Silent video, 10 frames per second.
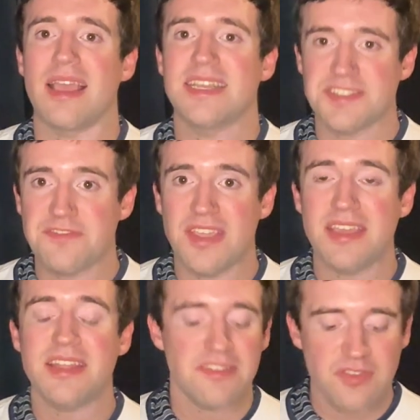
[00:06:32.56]
as a
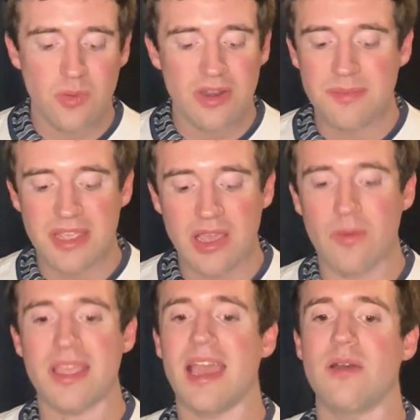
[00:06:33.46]
fan, if you want to be
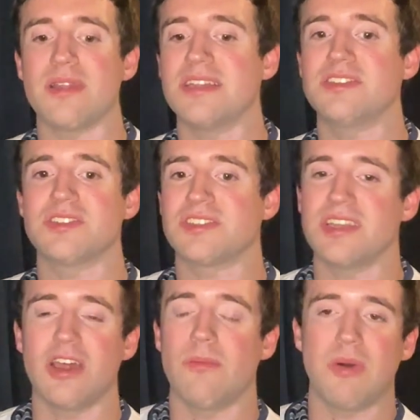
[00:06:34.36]
going out and just,
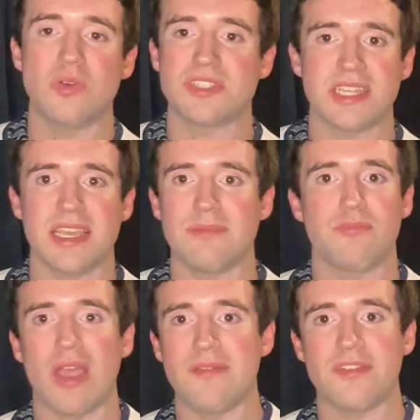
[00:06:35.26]
posting in
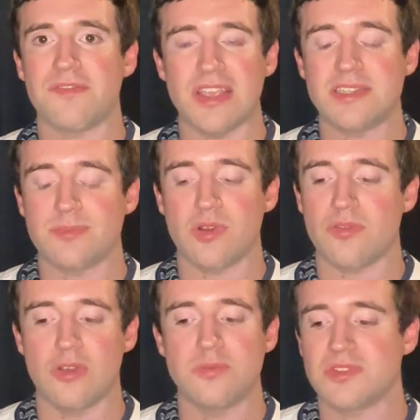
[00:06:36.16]
private Facebook
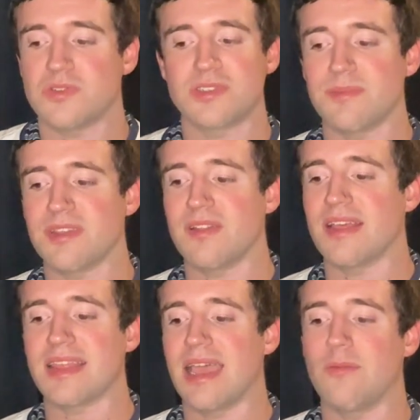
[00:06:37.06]
groups or something
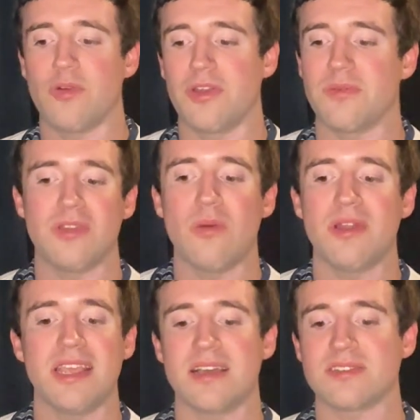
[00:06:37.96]
like that where
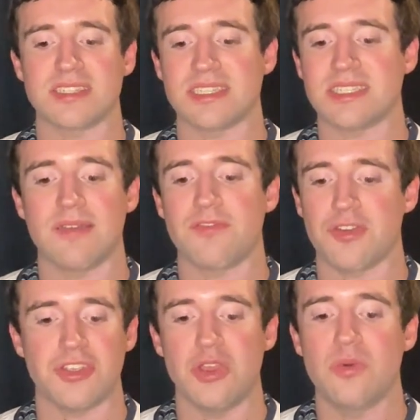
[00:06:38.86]
nobody else except for
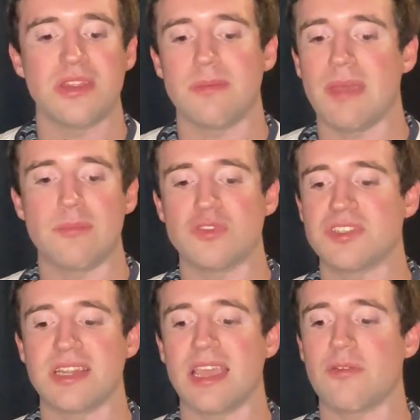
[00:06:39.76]
you and the members
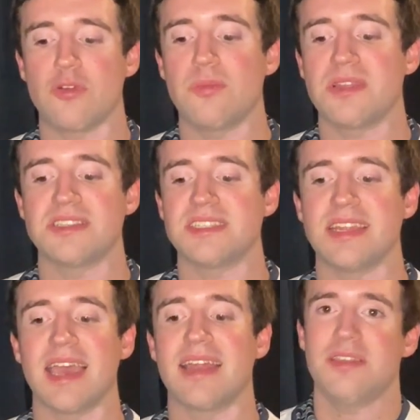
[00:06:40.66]
in that group can see
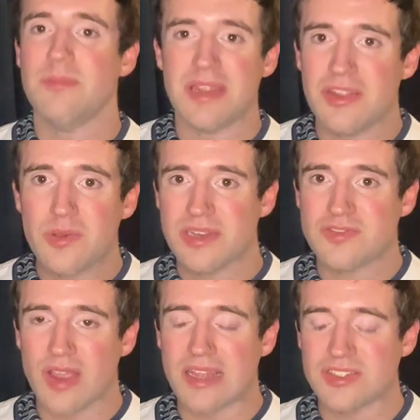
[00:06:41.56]
that, you can
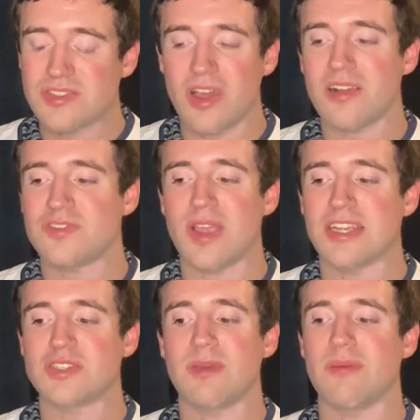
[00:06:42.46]
talk
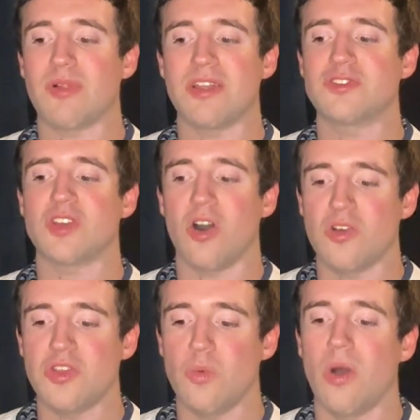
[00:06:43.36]
trash about players all
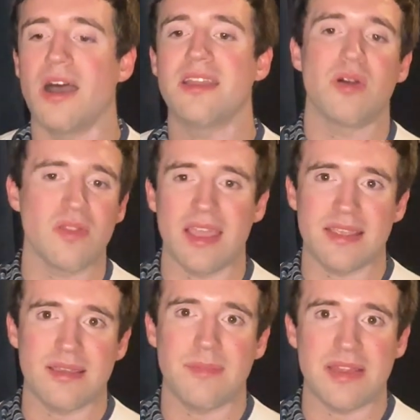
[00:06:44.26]
you want, but
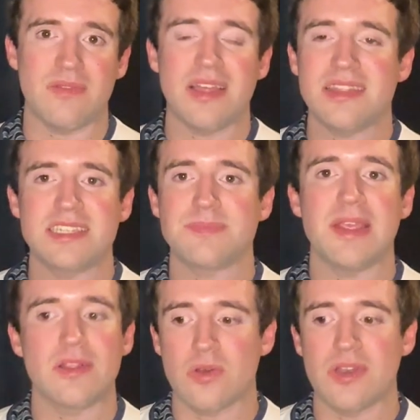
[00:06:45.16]
let this
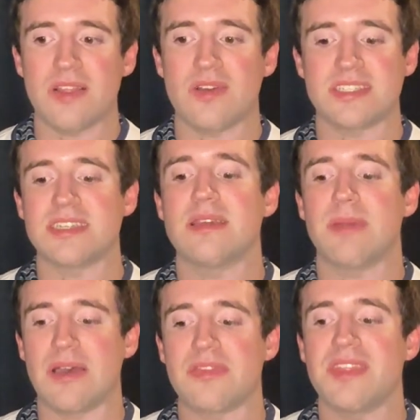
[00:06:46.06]
be a learning lesson
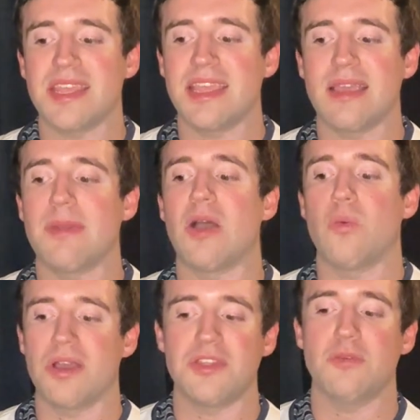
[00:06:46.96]
about thinking about
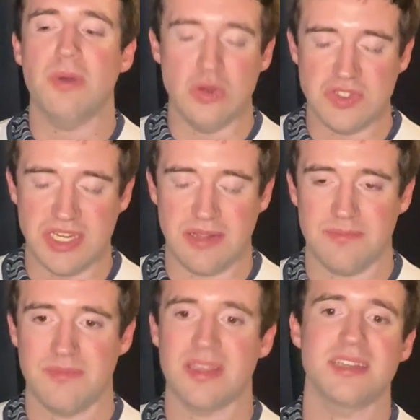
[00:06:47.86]
what you're posting.
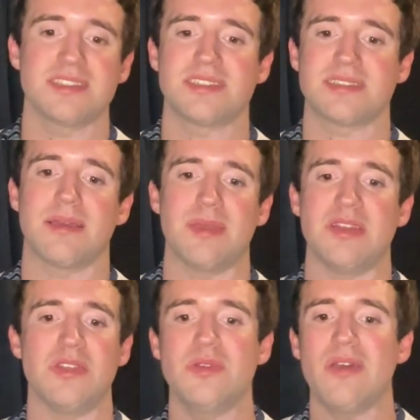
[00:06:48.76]
Because,
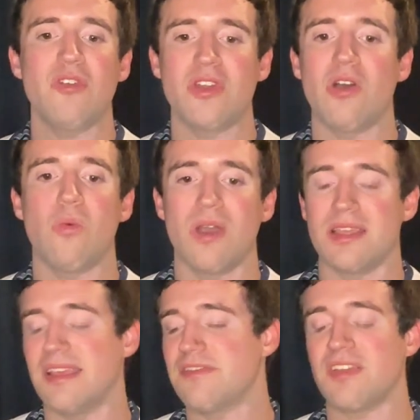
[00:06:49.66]
you never know
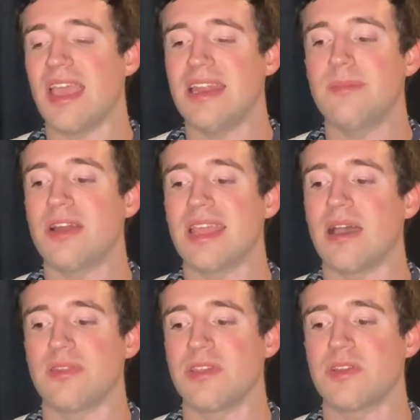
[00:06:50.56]
what if anybody
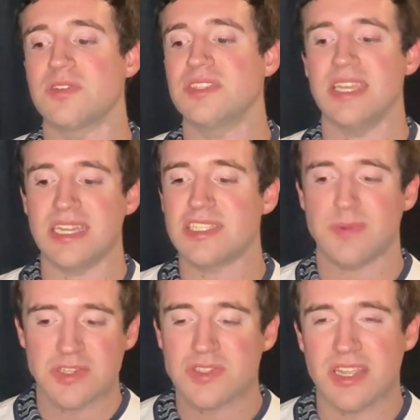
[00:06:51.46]
out there could see it,
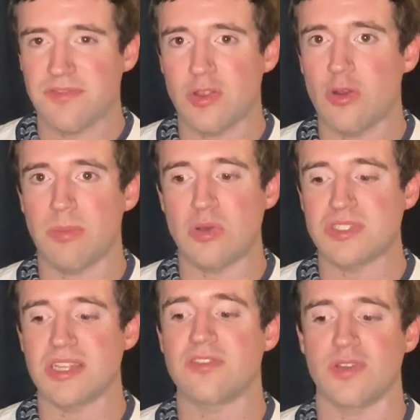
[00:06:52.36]
especially if you're
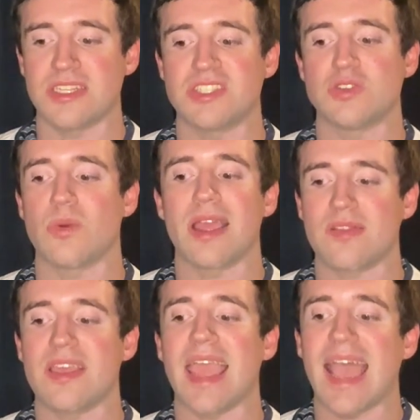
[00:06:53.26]
posting threats
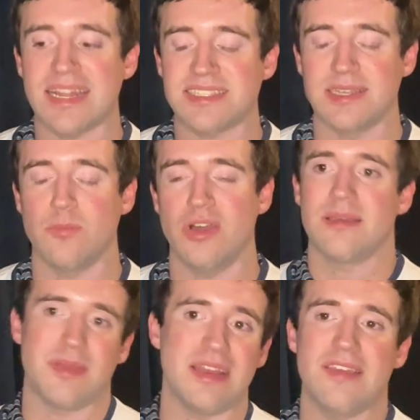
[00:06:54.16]
directly at someone.
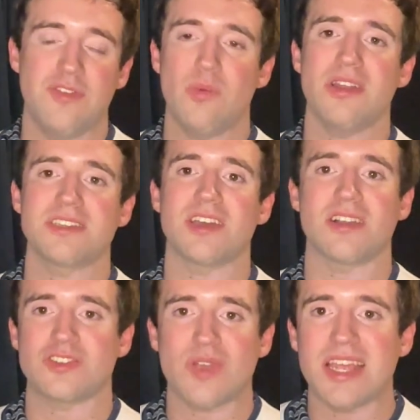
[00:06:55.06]
If you want to
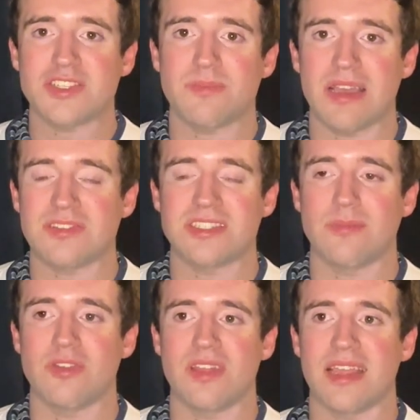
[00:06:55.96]
talk trash about
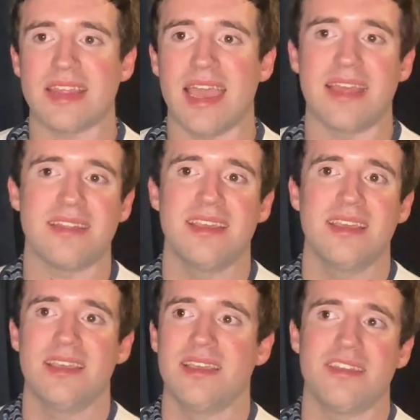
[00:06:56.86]
someone like that,
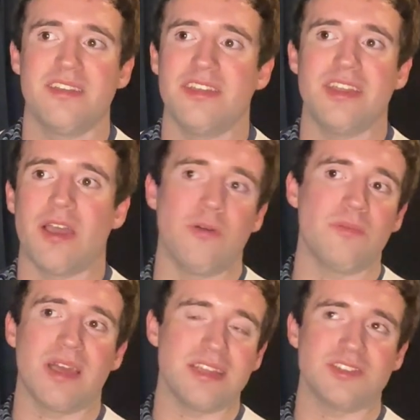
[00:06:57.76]

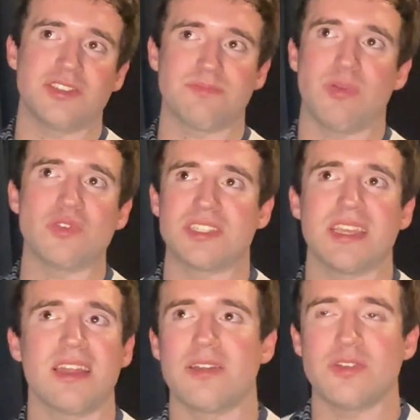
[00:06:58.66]
just posting
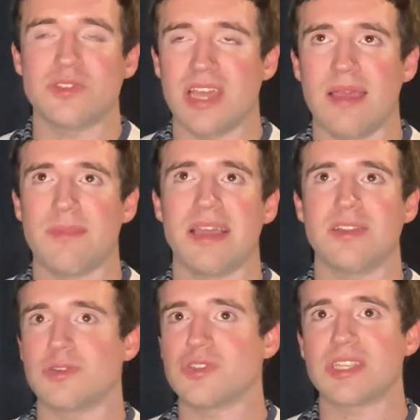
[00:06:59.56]
it on your timeline
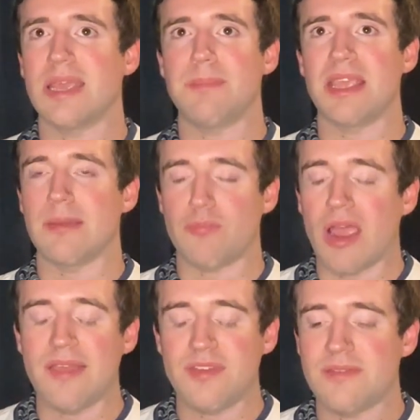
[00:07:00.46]
or just keeping it
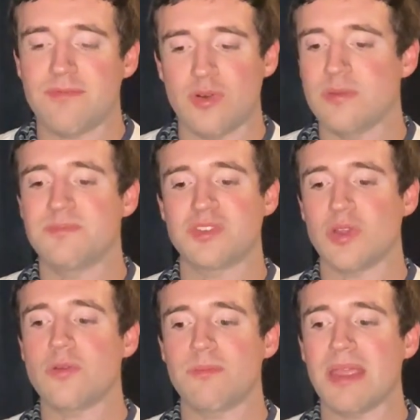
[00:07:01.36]
private for
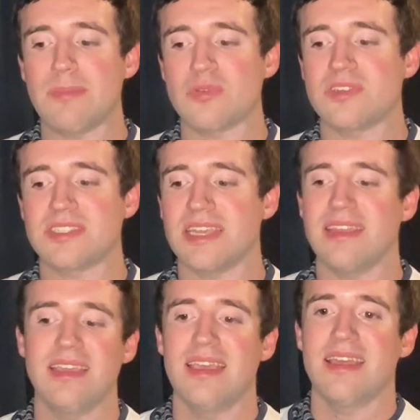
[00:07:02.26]
certain people to see,
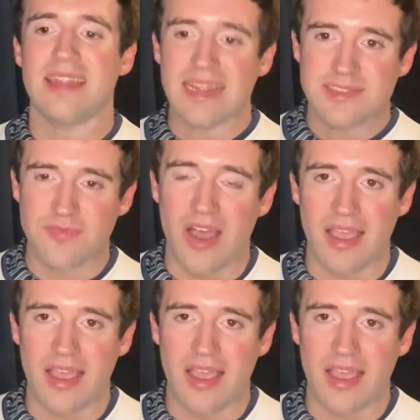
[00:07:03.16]
that's fine.